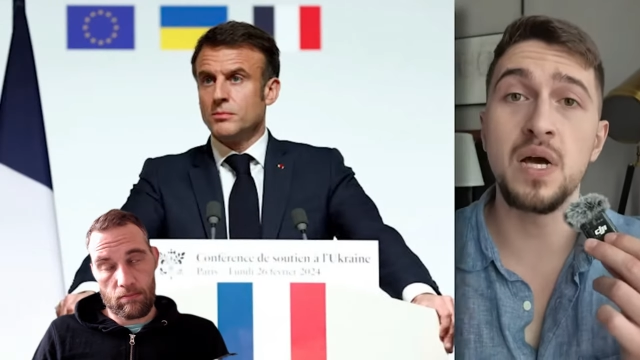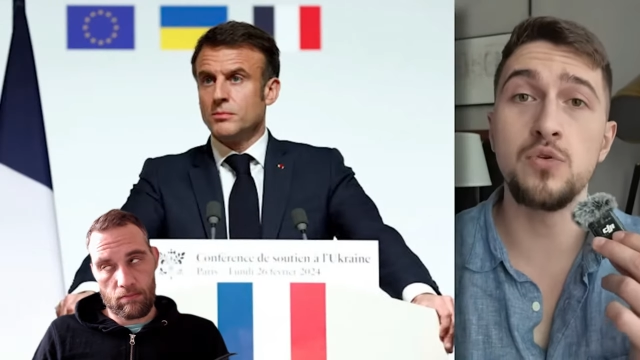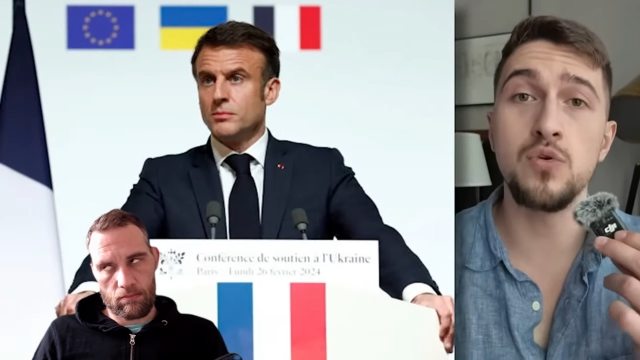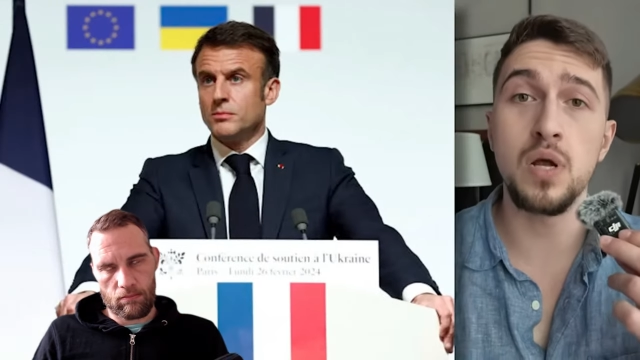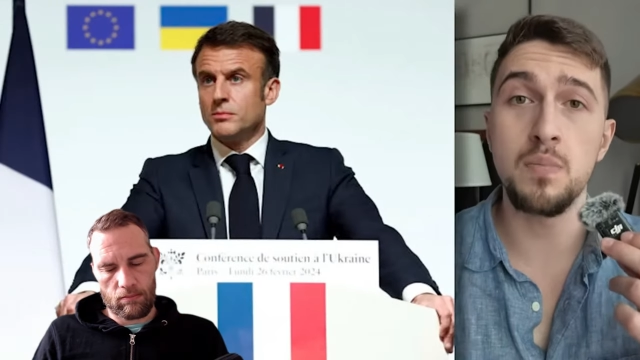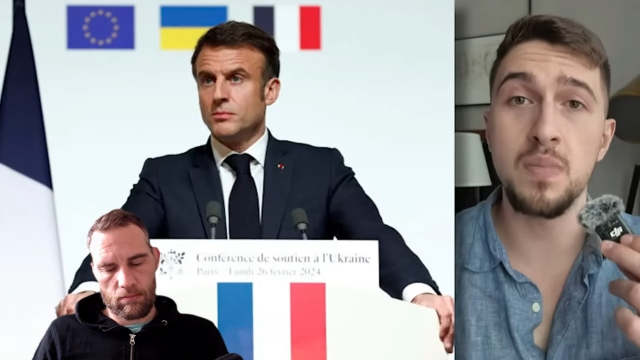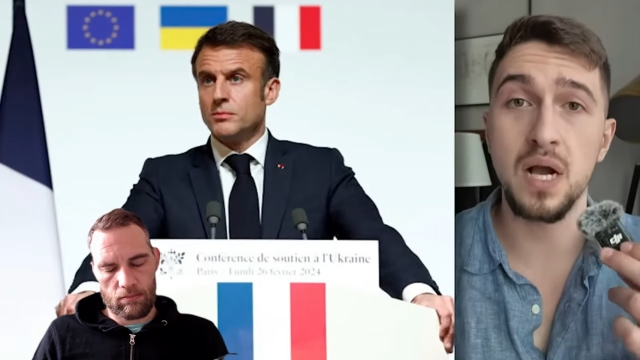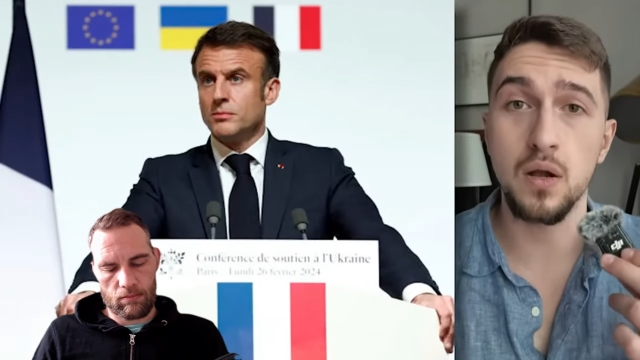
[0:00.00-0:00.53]

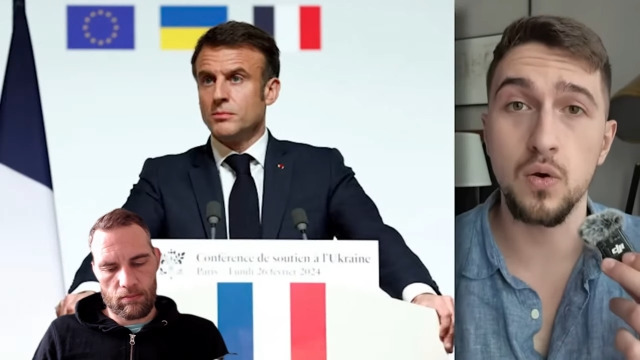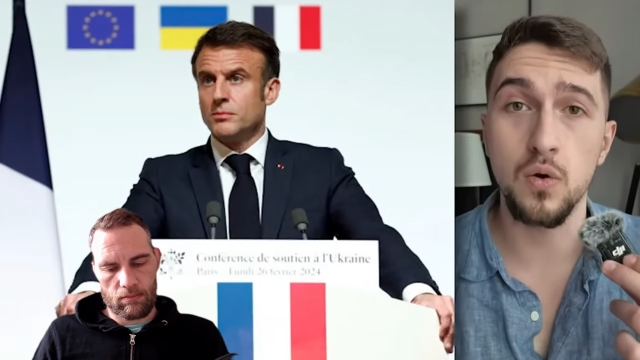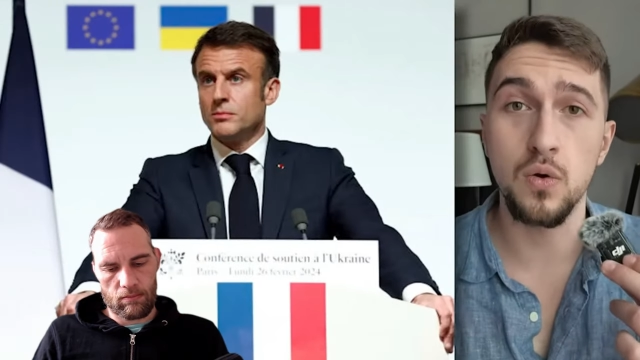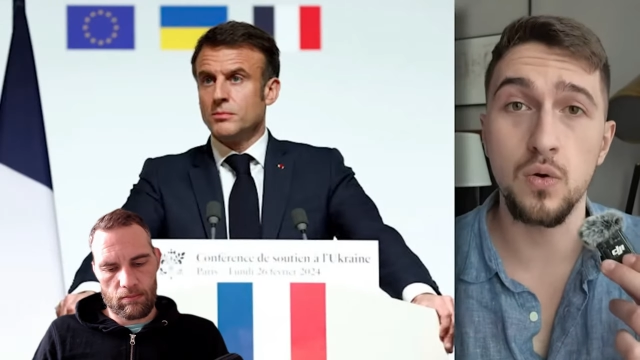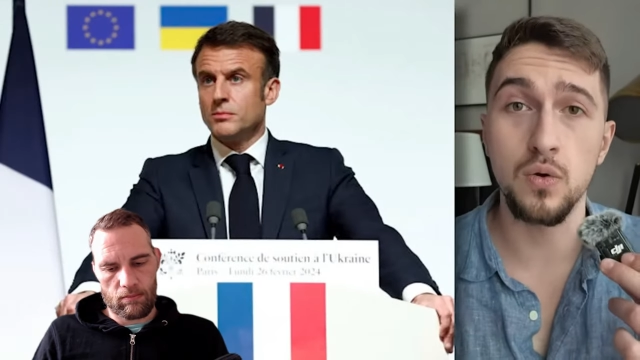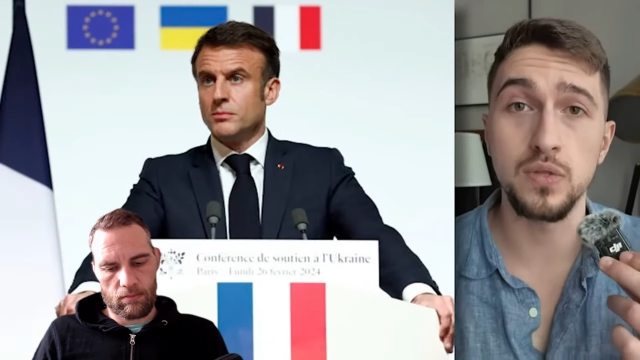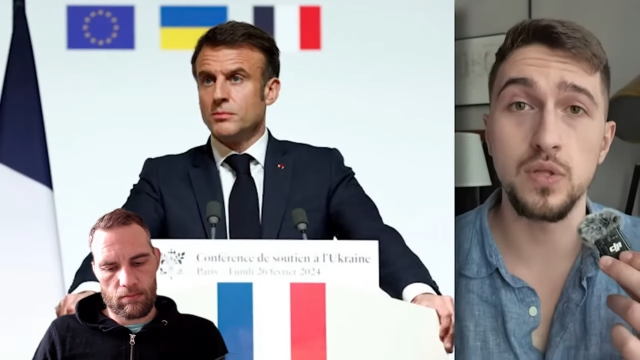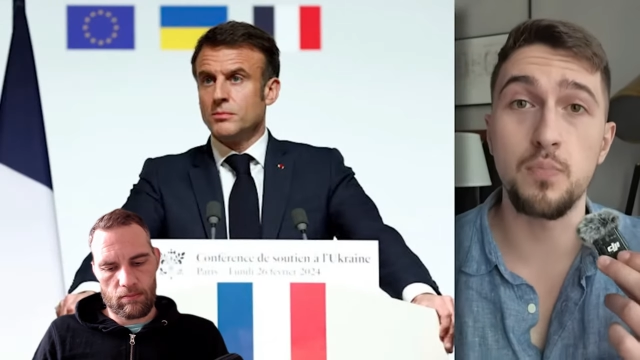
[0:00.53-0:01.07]
Speaker 1: Emmanuel
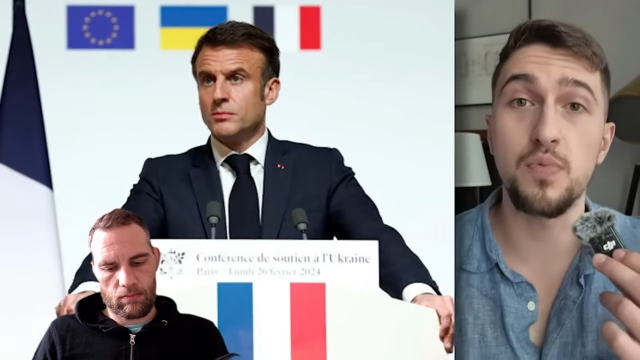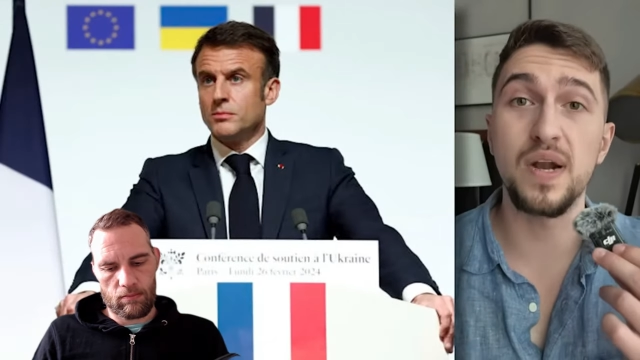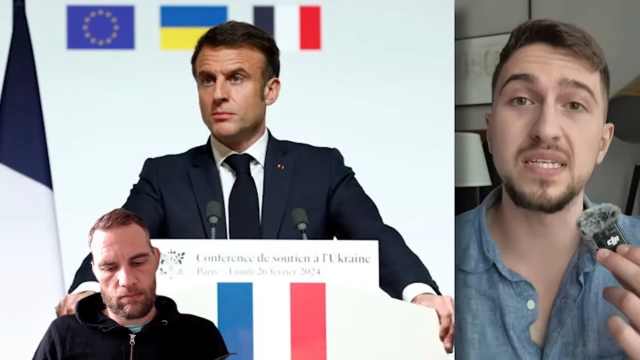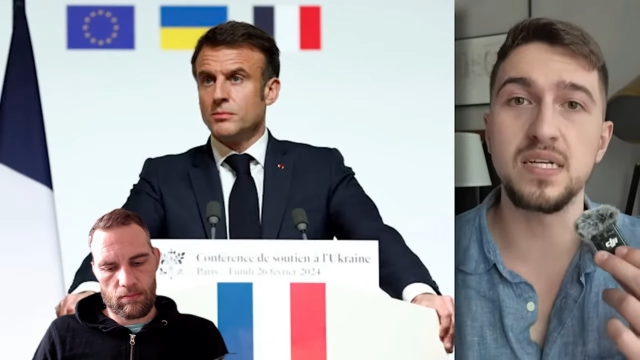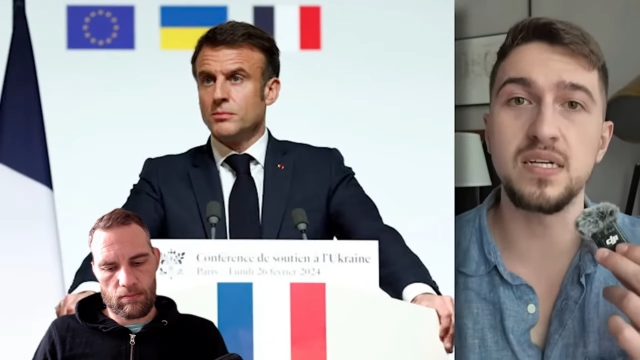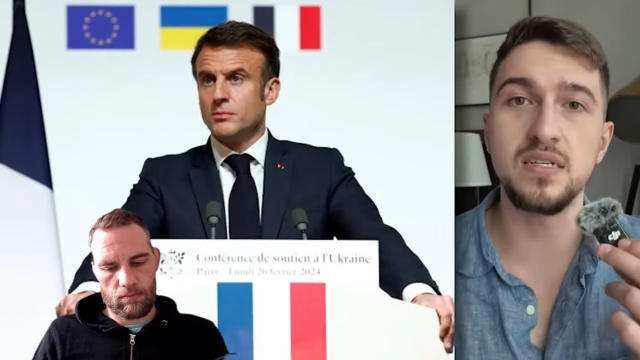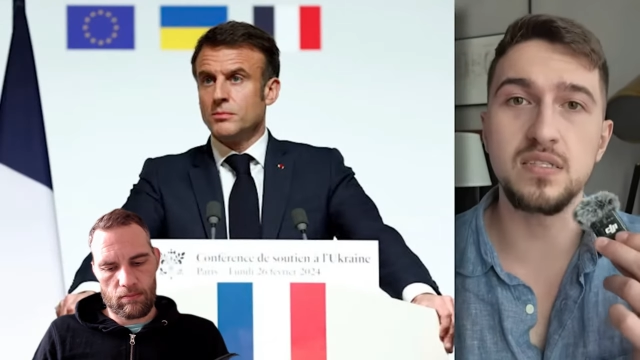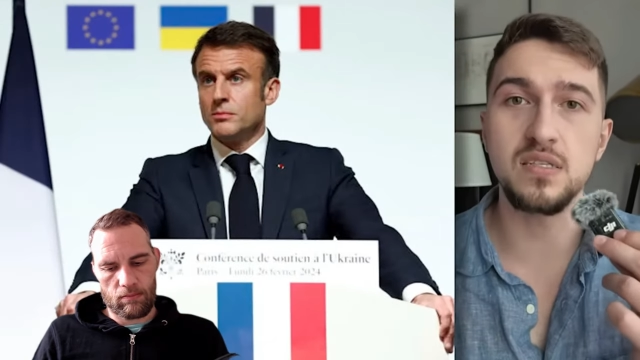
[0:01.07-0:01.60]
Macron, the
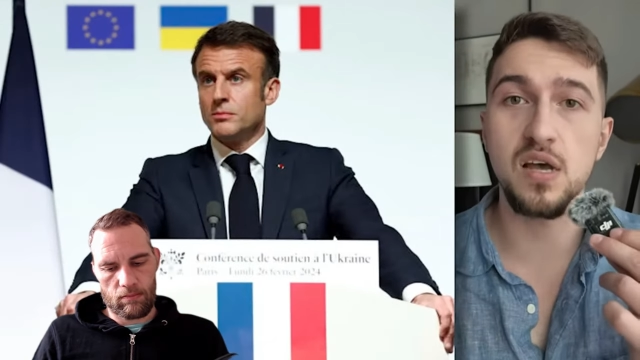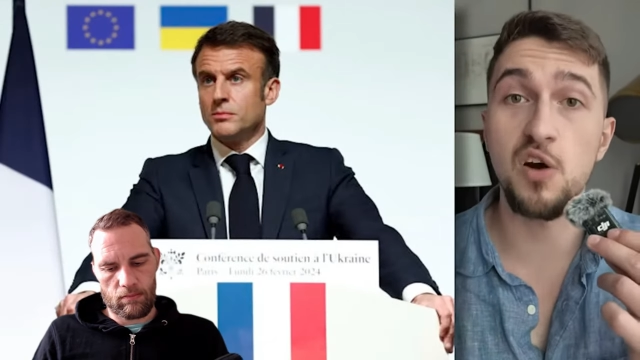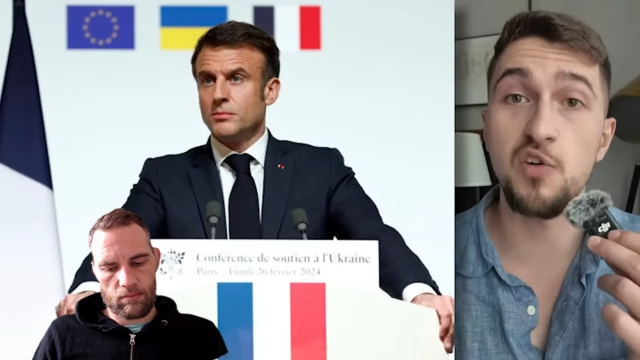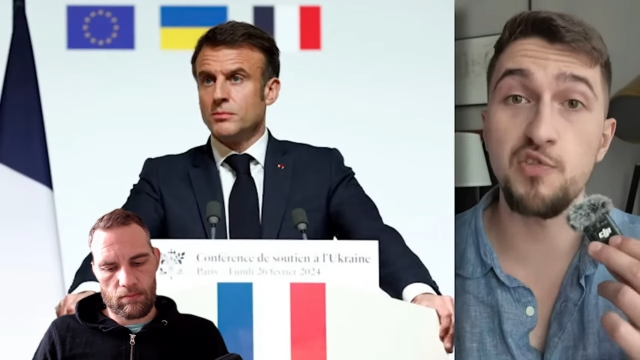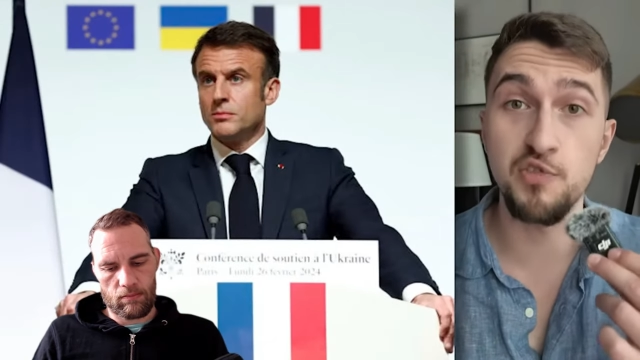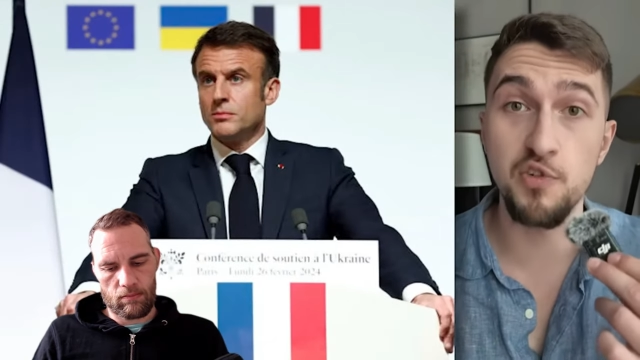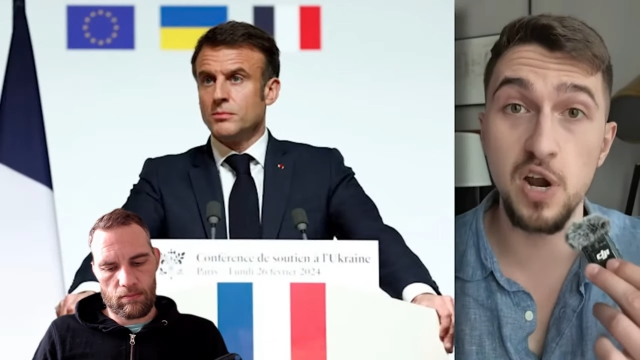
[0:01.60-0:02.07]
president of